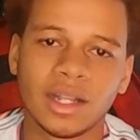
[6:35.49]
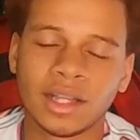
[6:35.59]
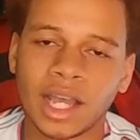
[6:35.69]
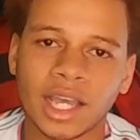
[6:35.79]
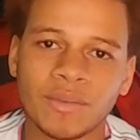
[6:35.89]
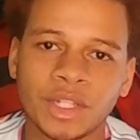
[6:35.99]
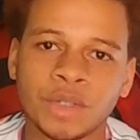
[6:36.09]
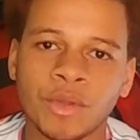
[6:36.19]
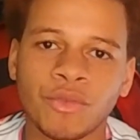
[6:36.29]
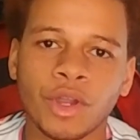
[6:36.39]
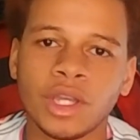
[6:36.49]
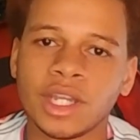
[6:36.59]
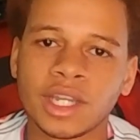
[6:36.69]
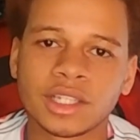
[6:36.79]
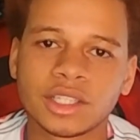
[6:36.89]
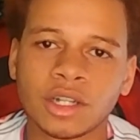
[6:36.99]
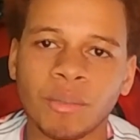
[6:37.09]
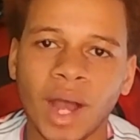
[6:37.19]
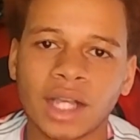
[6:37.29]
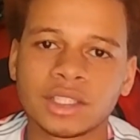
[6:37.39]
Like I mentioned before, you can consider
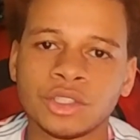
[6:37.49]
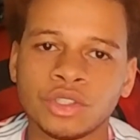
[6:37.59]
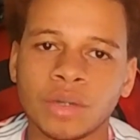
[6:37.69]
box and